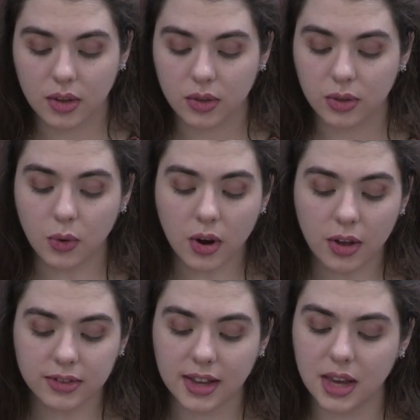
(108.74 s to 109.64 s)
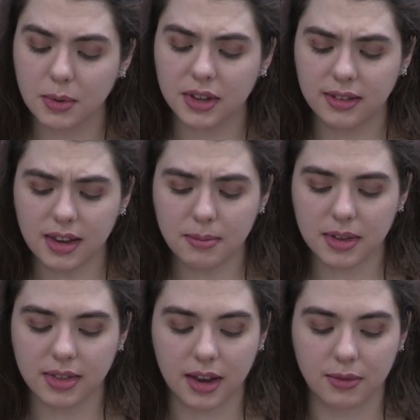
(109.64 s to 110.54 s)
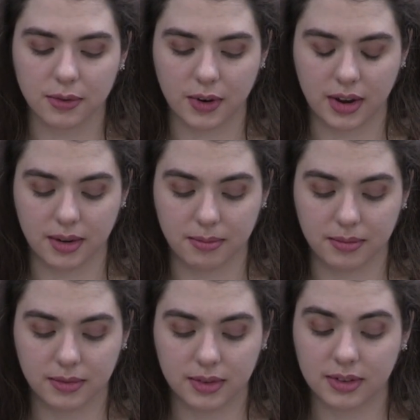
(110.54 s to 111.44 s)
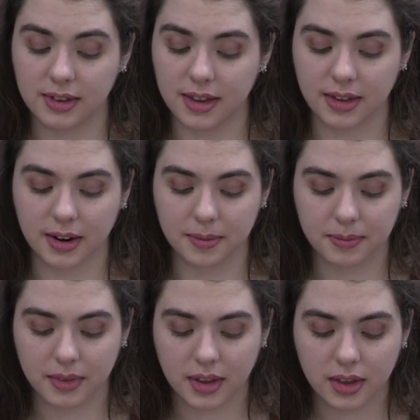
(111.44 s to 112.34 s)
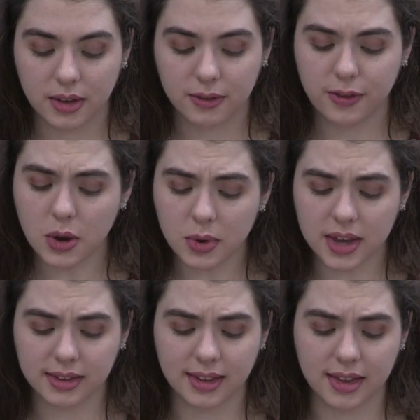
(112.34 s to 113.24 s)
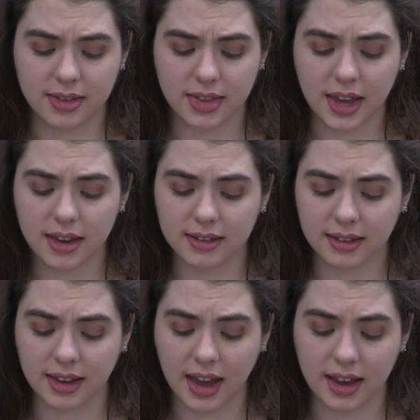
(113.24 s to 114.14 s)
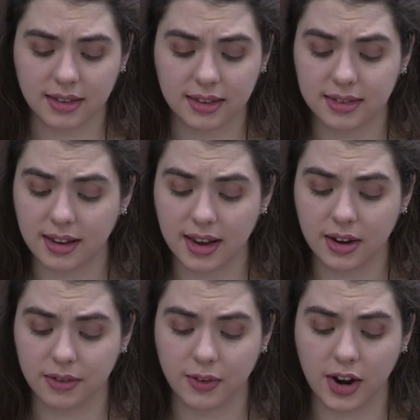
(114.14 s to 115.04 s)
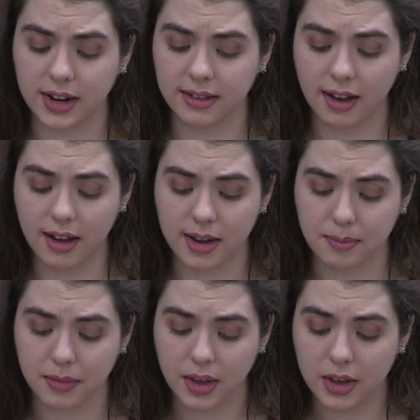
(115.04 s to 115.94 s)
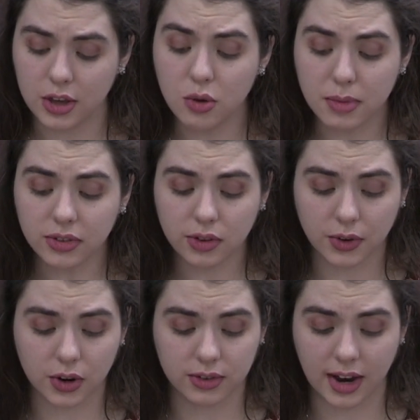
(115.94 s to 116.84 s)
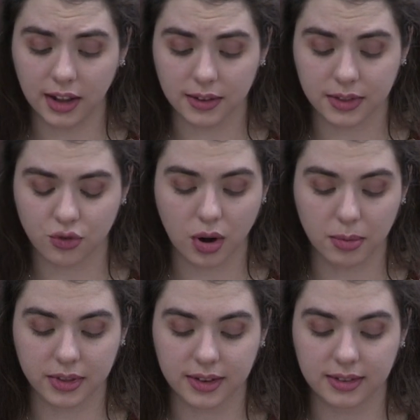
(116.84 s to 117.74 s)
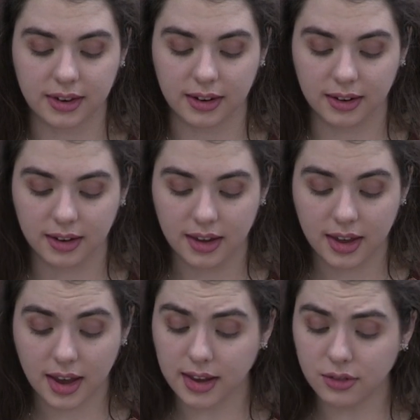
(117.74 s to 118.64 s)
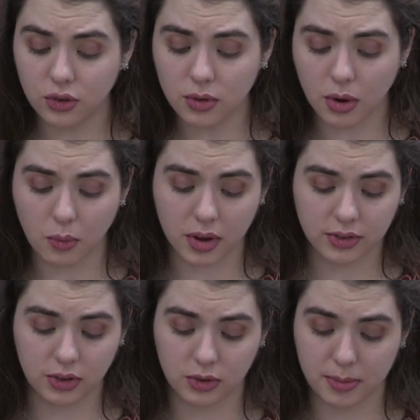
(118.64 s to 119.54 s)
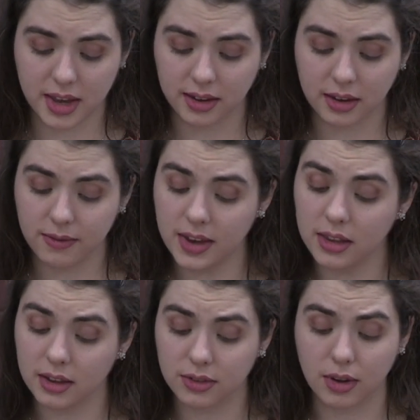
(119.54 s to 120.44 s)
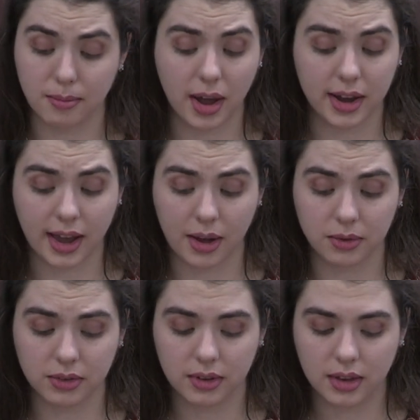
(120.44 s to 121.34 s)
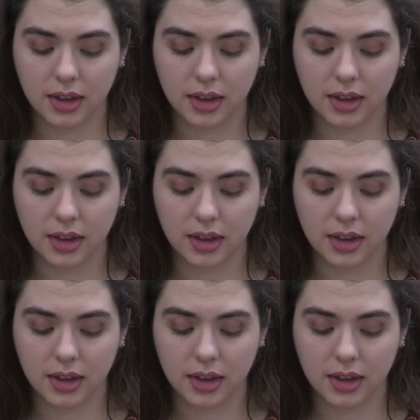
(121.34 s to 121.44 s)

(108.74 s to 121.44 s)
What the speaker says: Thorhall said he would indeed be thankful for him to stay there. Few, he said, thank it again to stay here for any time. You must have heard tell of the trouble that is here, and I do not want you to be inconvenienced on my account.